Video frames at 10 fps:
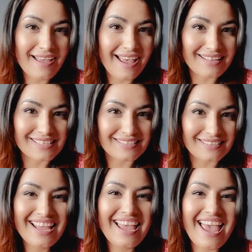answer.
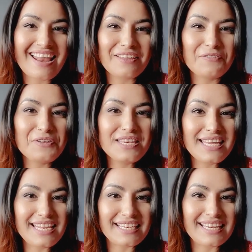And if you
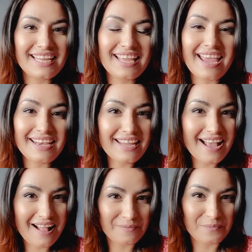need any
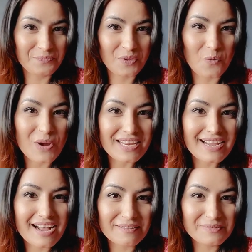help when it
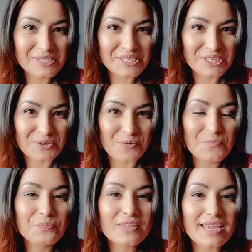comes to
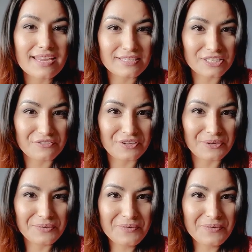interview,